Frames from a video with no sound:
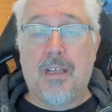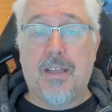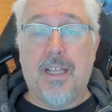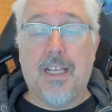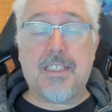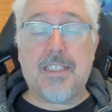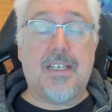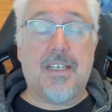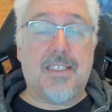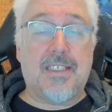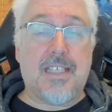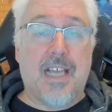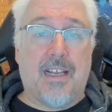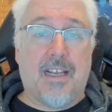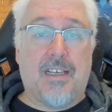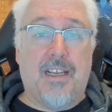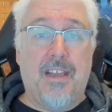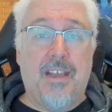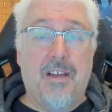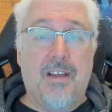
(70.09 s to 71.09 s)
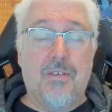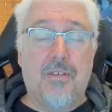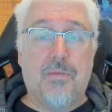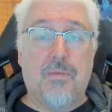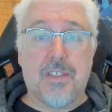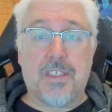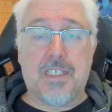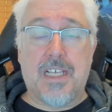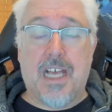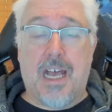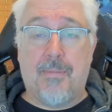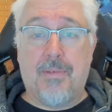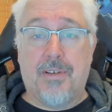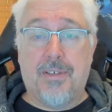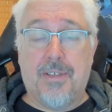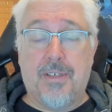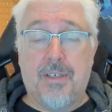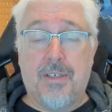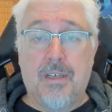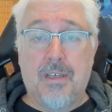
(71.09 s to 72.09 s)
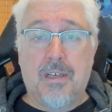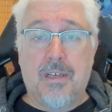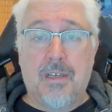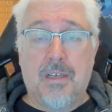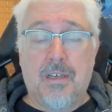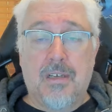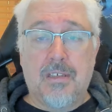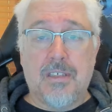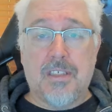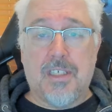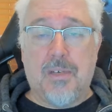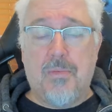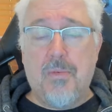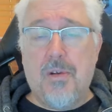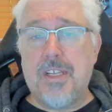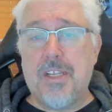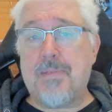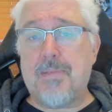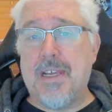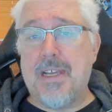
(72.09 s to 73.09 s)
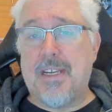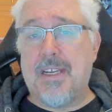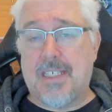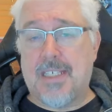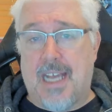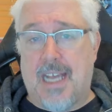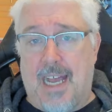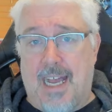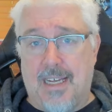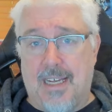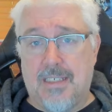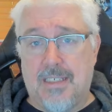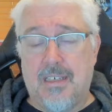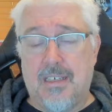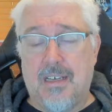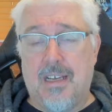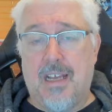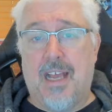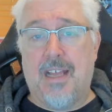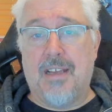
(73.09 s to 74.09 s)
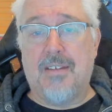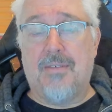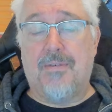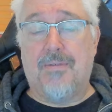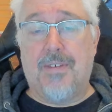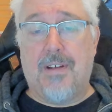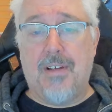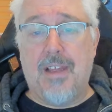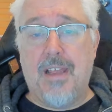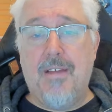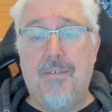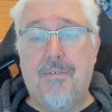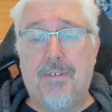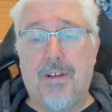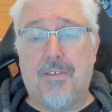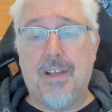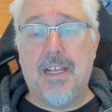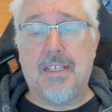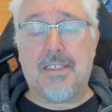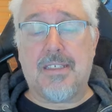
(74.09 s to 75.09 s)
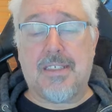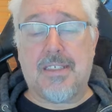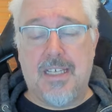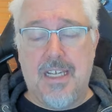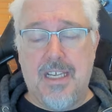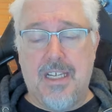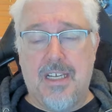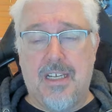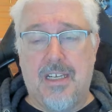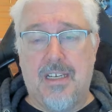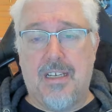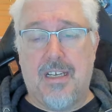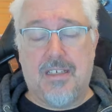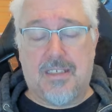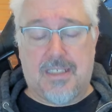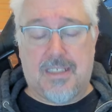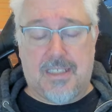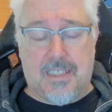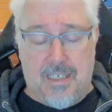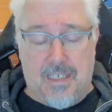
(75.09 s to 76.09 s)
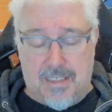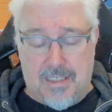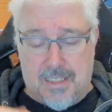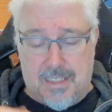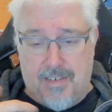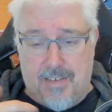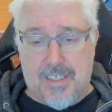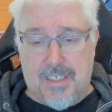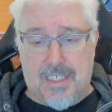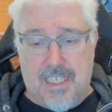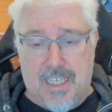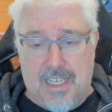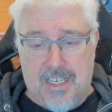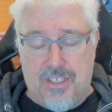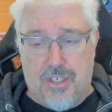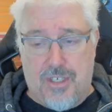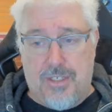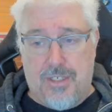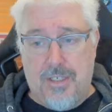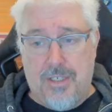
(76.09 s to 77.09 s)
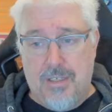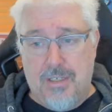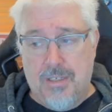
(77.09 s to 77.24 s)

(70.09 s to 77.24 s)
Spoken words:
That's exactly what's happened. Someone has been attacked and very, very senior, seriously injured.